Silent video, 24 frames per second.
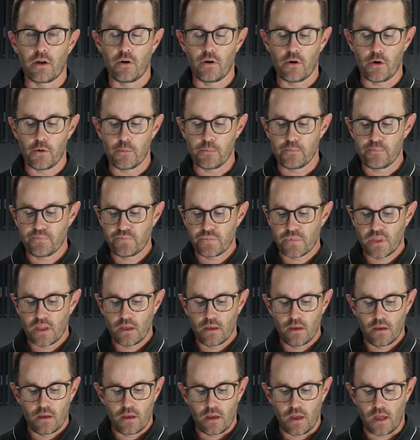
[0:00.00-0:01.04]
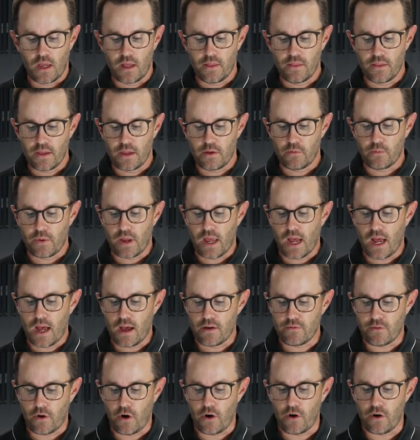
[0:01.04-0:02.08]
home. And then we
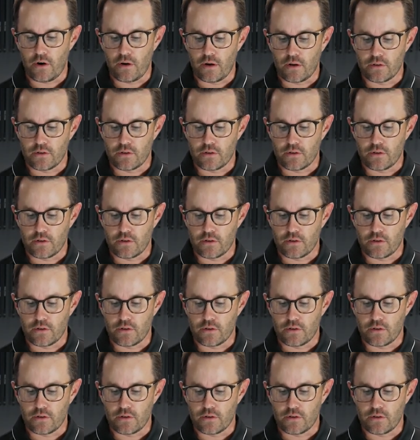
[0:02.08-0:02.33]
have our